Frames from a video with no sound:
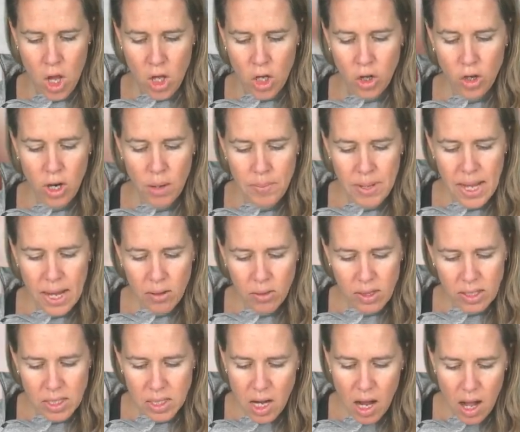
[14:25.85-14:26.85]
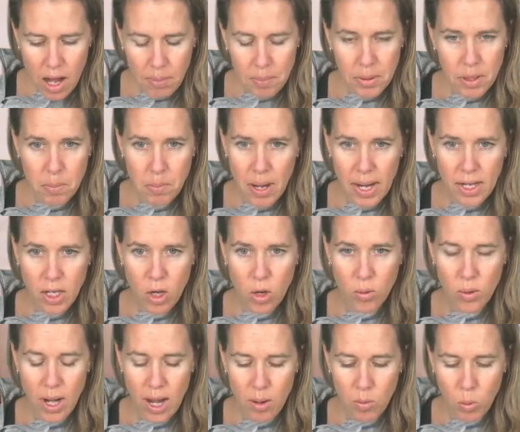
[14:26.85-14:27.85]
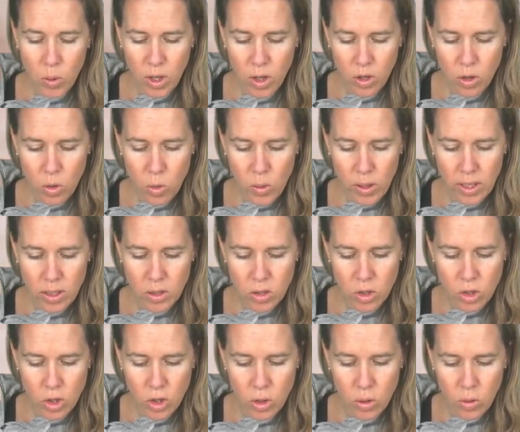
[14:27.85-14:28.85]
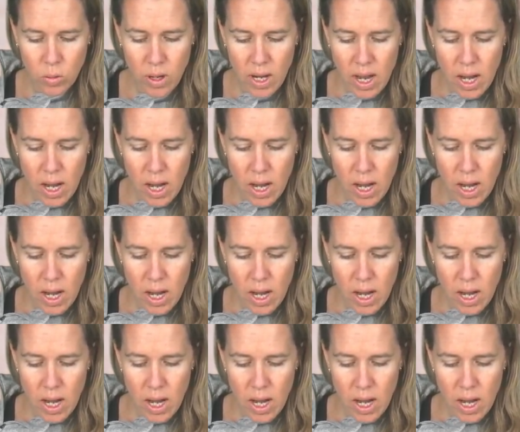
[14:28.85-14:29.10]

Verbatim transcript: You're coming out the top of the bicone and we are going to